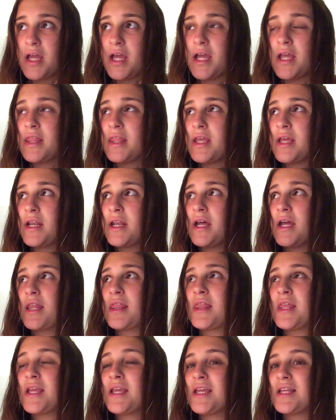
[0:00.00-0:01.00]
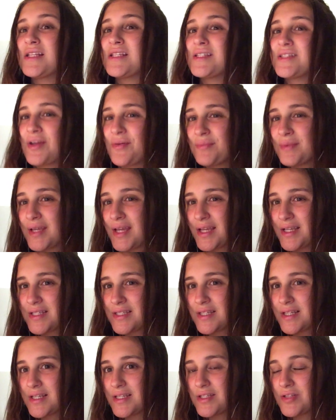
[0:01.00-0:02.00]
And then I think in some
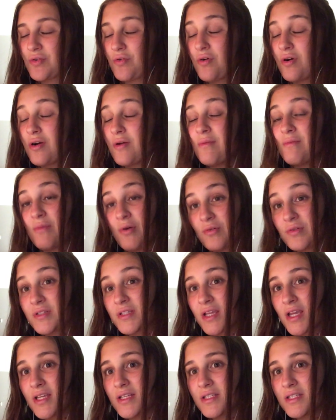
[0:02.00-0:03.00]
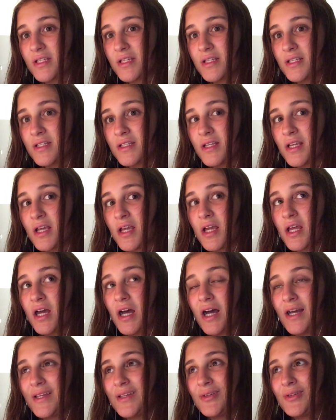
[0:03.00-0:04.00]
cases, or in most cases,
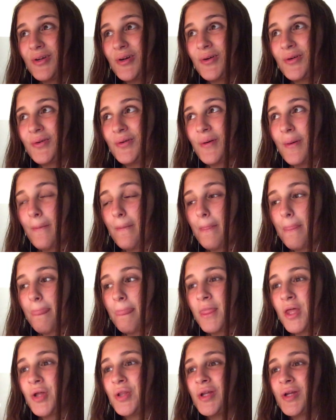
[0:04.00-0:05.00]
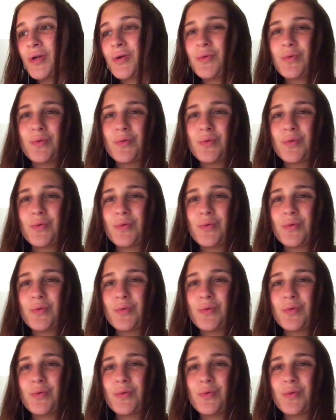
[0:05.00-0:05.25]
they'll